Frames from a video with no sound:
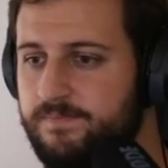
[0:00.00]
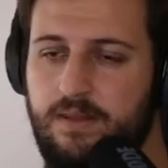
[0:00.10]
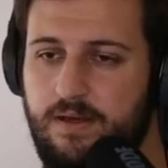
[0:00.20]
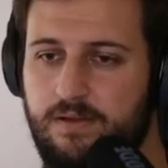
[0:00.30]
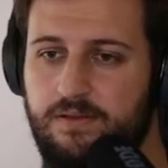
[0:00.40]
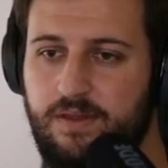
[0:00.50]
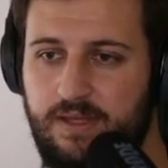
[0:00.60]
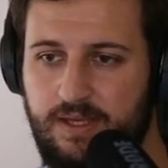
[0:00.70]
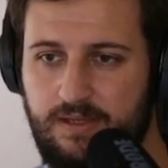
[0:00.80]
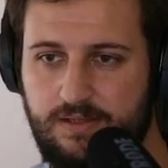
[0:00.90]
The other thing
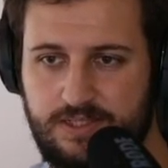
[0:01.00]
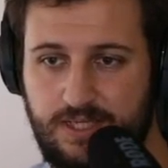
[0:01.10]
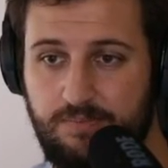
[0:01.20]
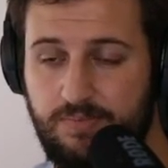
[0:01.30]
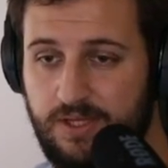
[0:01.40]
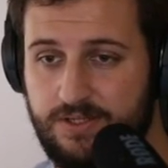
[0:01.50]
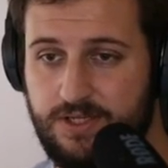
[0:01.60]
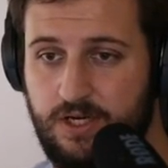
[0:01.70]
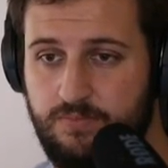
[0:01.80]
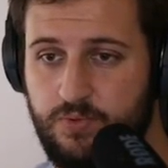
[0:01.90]
here, the same thing as
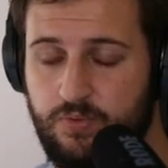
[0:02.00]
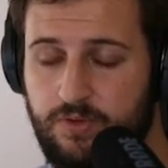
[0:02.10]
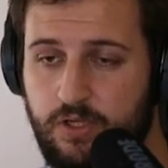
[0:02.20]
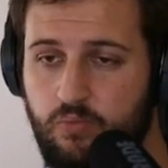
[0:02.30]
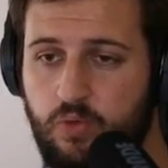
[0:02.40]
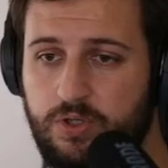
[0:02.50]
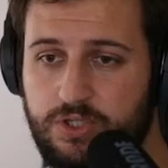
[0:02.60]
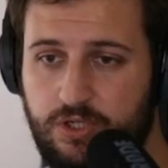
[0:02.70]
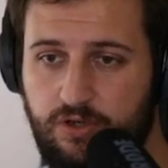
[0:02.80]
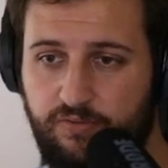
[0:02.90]
Arms Warrior, you want
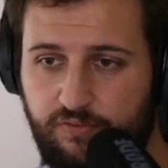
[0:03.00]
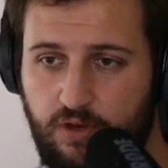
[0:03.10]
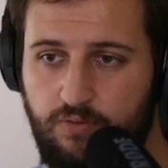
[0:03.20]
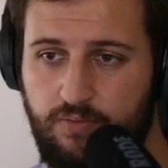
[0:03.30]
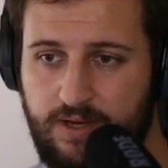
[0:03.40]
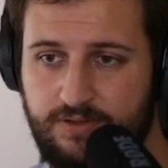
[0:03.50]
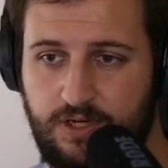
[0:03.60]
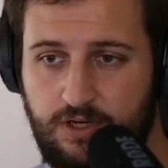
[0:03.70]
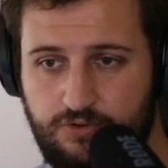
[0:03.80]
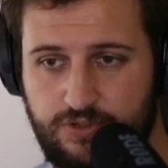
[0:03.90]
to go for around
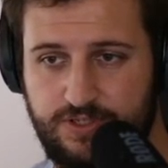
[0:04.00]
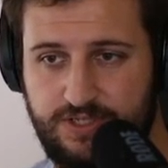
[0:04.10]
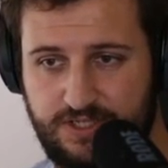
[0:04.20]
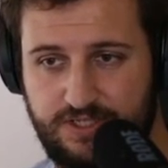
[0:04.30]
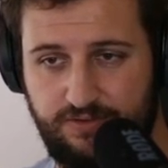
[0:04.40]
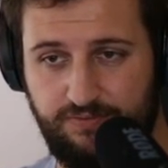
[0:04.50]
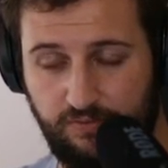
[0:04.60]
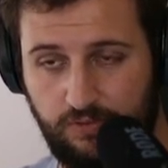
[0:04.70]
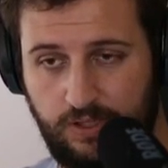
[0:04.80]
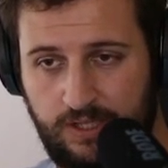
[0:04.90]

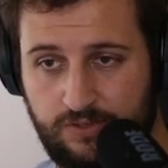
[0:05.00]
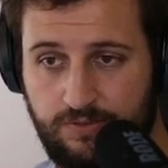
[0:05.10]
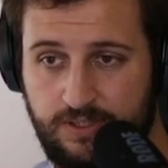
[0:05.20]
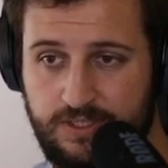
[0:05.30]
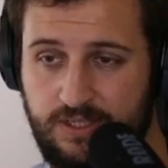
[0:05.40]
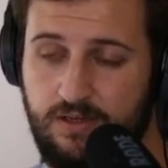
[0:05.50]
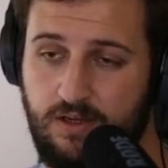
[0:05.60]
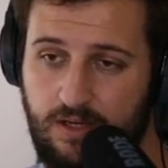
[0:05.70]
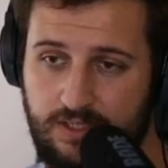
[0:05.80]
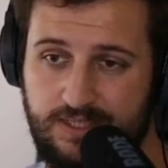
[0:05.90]
164 hit rating,
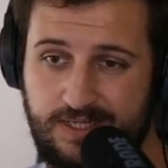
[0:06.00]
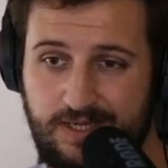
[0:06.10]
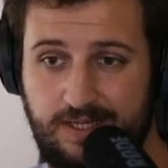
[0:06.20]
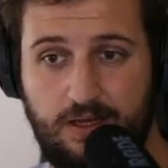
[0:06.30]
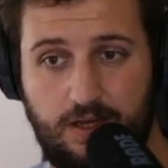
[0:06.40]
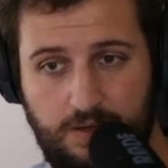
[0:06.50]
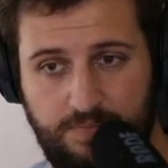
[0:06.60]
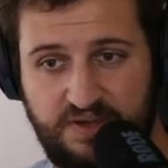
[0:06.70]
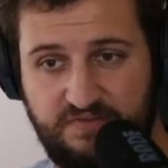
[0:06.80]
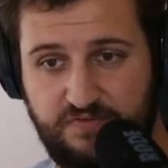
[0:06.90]
ideally
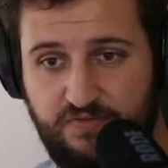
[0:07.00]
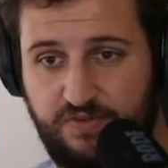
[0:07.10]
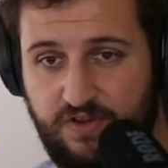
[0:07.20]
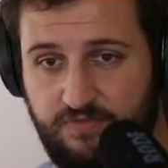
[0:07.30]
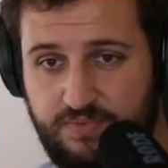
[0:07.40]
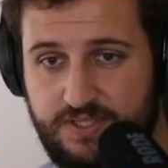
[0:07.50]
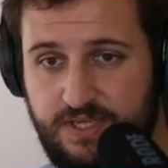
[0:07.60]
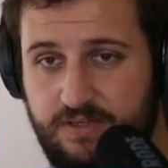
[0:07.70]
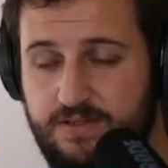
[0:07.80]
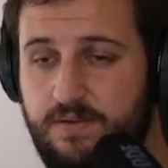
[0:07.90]
above
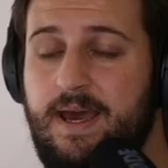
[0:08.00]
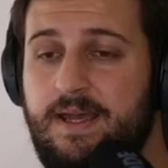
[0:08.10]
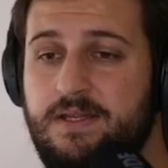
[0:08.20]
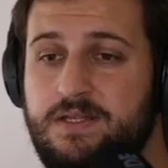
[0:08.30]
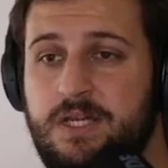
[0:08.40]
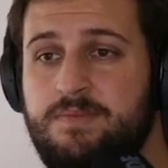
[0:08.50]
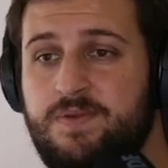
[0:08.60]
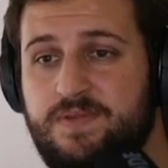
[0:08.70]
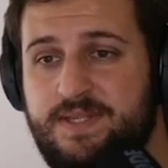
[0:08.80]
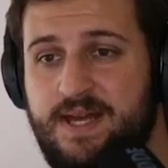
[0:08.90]
5%. And in terms
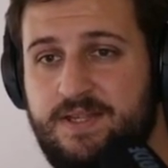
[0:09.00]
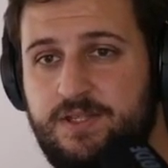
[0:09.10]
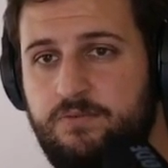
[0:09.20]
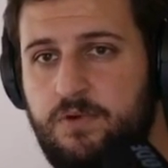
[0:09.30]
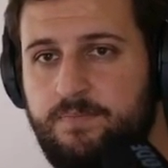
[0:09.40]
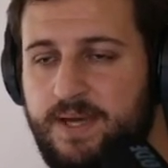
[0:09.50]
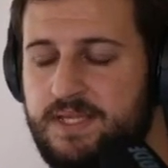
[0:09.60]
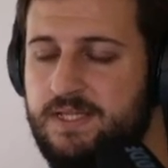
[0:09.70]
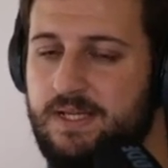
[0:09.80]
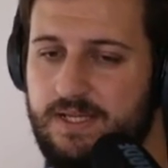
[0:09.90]
of stats, you want
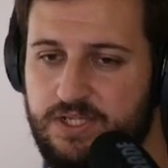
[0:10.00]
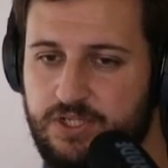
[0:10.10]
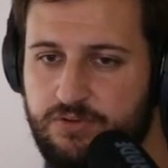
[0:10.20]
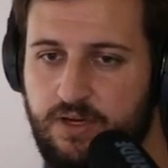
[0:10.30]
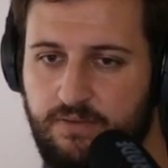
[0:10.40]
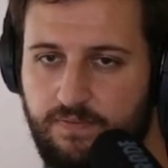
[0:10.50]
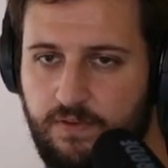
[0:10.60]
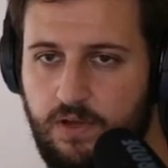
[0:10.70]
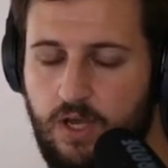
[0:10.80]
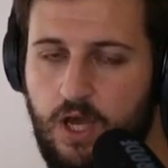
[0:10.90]
basically strength,
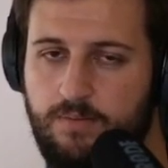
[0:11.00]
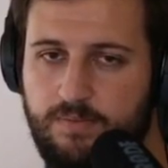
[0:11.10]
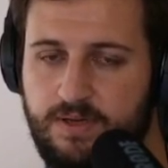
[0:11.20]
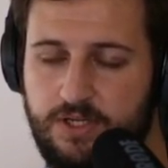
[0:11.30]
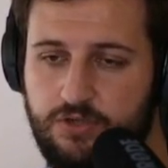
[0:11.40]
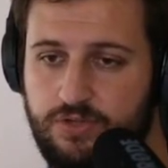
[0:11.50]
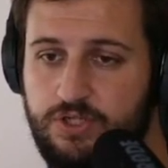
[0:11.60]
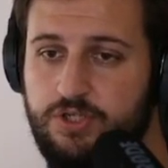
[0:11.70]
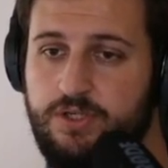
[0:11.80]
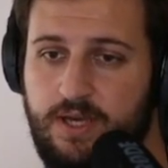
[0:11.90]
armor
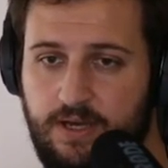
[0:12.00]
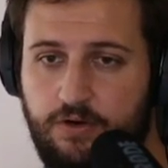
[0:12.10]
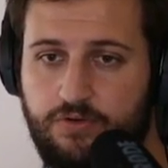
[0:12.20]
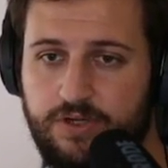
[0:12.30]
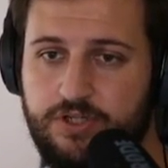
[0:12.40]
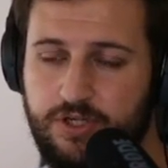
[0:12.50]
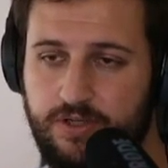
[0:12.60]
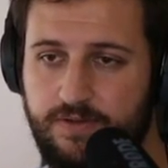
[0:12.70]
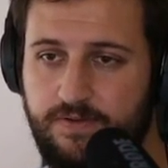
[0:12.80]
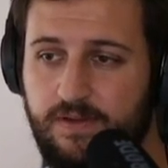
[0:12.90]
penetration, and crit
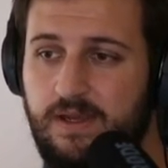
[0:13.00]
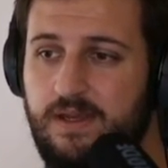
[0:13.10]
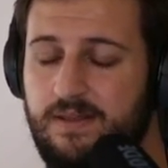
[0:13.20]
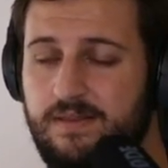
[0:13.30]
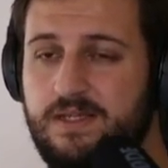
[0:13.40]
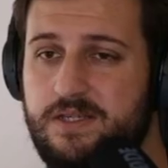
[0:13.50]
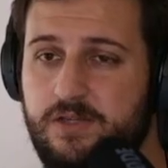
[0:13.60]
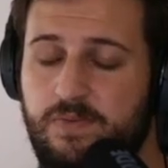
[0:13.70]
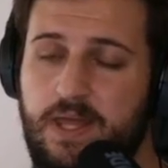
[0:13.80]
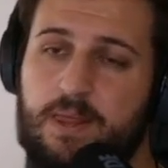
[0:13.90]
chance. This
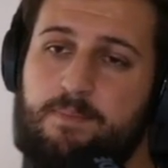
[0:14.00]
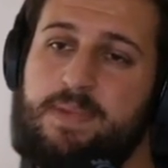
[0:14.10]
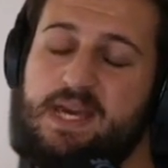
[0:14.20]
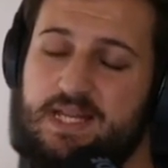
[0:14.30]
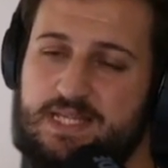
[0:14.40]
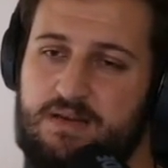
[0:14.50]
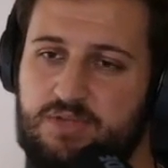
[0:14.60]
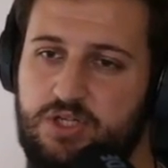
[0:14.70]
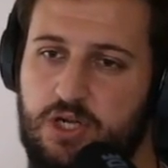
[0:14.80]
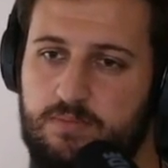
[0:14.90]
is where the big
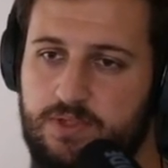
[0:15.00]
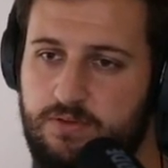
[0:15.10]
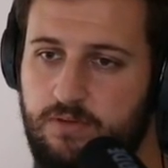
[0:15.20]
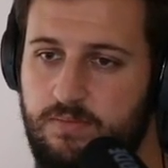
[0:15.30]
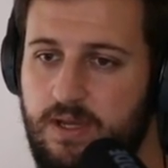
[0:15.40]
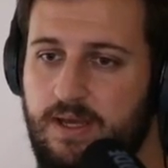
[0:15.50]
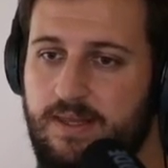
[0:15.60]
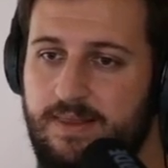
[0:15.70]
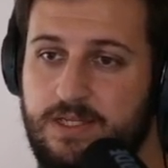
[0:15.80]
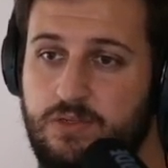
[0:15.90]
damage comes from.
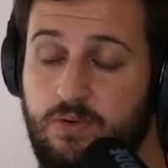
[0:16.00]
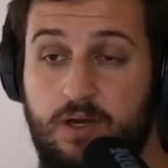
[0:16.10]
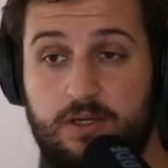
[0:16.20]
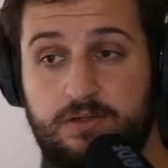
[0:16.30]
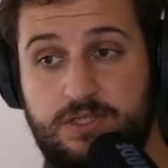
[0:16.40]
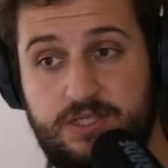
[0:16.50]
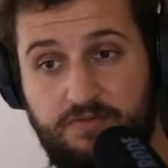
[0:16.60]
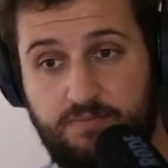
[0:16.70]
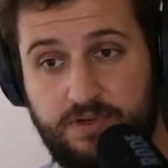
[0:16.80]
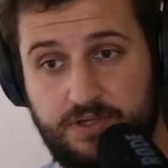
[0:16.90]
That's why I use
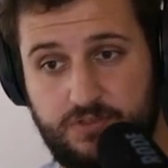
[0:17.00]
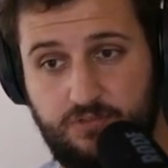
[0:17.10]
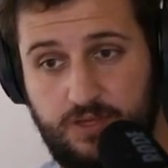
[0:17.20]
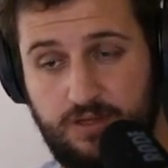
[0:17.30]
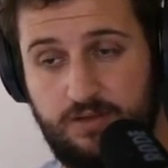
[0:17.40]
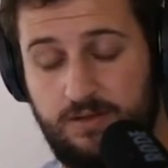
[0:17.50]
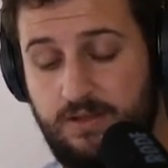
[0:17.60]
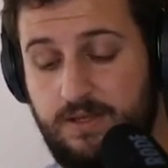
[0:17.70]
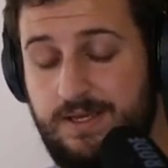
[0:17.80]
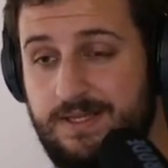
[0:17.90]
Deathbringer's Will
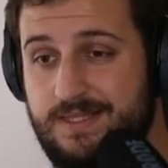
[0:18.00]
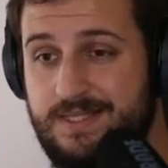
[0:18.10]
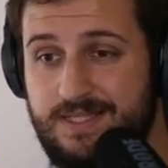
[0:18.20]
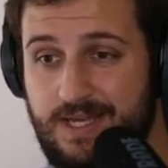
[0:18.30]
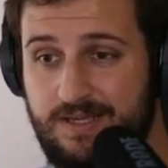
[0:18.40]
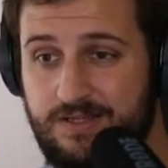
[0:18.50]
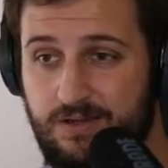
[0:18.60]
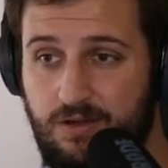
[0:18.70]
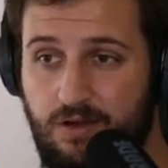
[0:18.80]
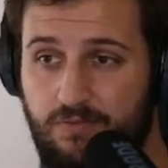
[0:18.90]
instead
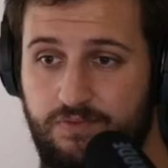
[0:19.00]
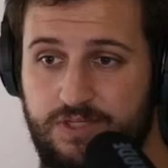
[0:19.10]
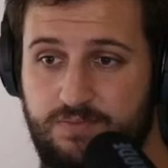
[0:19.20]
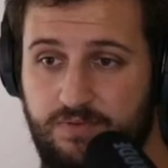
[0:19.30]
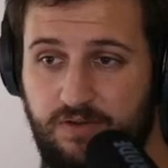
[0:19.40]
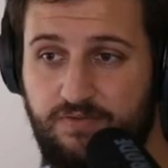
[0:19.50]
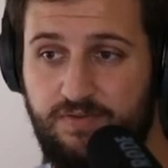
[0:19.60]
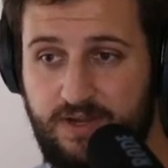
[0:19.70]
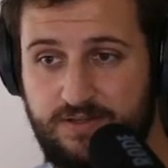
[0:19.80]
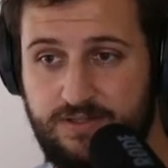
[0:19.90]
of Whispering
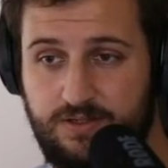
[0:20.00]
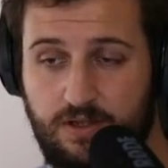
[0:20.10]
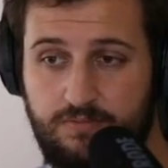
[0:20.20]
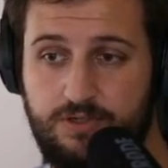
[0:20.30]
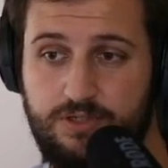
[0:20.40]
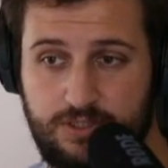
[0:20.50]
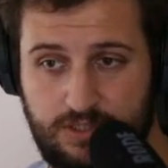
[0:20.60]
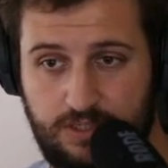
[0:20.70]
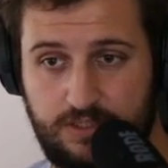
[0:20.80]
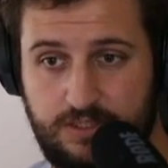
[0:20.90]
Fang's Skull, which is
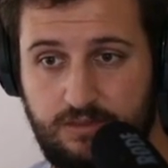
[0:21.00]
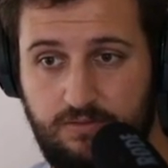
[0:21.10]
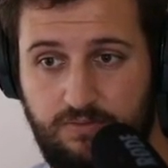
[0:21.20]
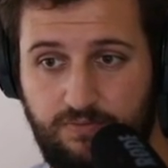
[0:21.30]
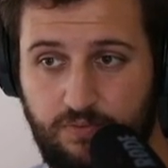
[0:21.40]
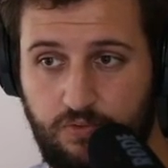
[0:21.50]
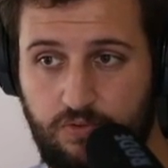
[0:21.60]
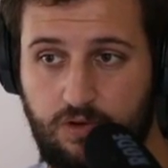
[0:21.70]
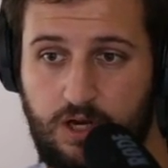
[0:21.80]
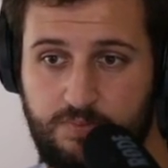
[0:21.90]
ideal
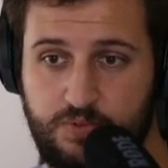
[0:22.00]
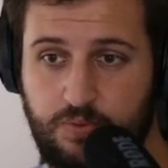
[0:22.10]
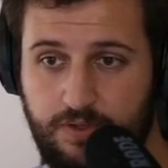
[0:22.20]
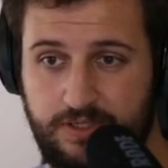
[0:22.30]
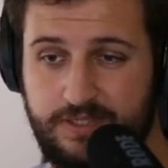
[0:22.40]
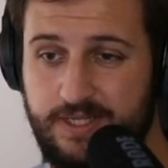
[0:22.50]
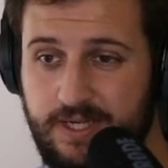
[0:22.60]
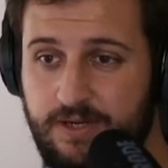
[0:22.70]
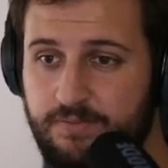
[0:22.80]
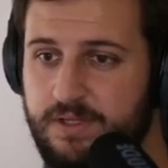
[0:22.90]
for Arms Warriors
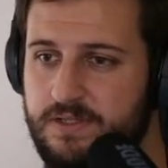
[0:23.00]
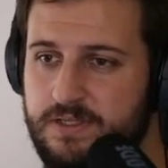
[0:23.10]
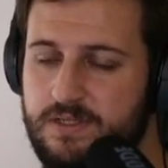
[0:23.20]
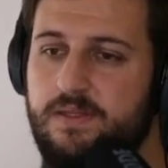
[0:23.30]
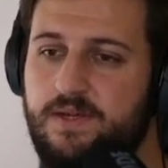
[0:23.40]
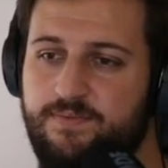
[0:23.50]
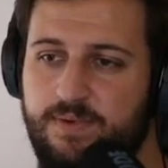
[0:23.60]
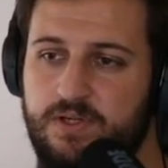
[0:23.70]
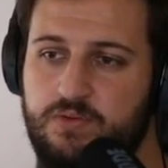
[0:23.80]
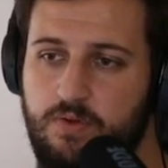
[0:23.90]
in arenas.
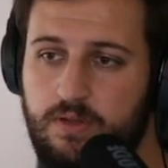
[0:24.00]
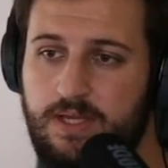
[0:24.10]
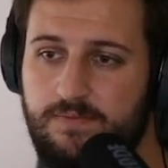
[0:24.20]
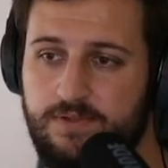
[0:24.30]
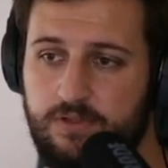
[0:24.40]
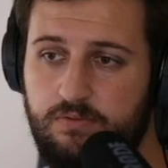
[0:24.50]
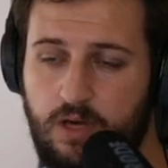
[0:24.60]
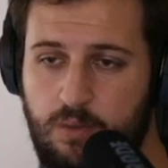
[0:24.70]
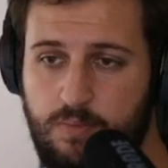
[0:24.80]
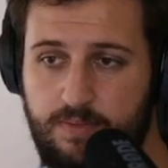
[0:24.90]
Deathbringer's Will gives you
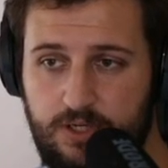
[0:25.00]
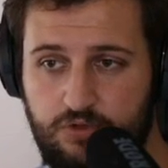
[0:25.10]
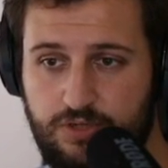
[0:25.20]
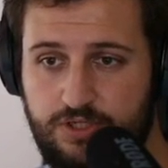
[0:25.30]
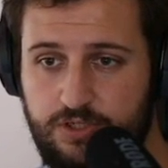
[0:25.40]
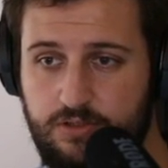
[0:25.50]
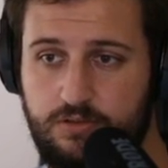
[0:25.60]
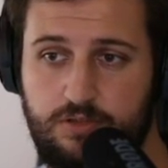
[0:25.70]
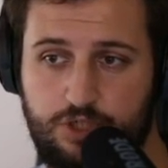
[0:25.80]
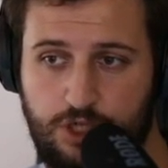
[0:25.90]
armor penetration.
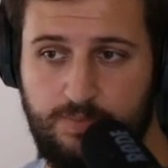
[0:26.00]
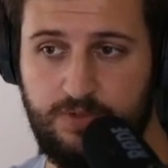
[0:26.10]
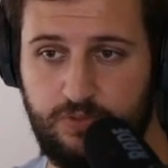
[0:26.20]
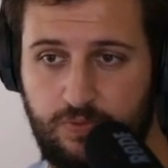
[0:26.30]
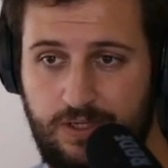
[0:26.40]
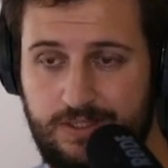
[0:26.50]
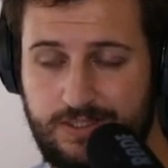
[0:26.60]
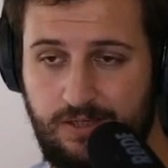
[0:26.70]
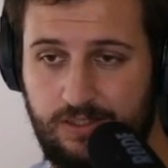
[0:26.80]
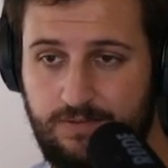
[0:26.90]
Sharpened Twilight
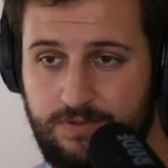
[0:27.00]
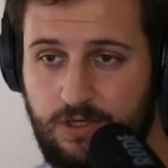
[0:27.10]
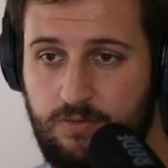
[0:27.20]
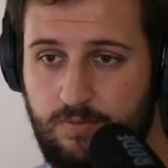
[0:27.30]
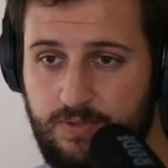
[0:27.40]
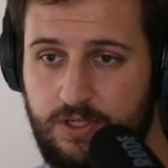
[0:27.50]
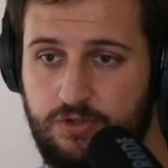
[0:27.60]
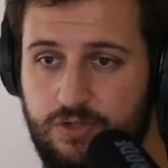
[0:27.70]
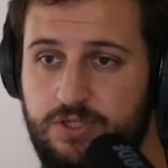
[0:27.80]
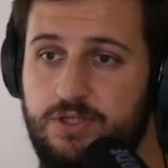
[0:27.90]
Skull gives you armor
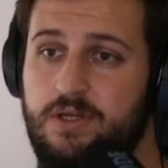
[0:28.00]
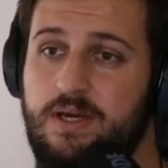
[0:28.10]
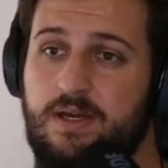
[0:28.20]
penetration.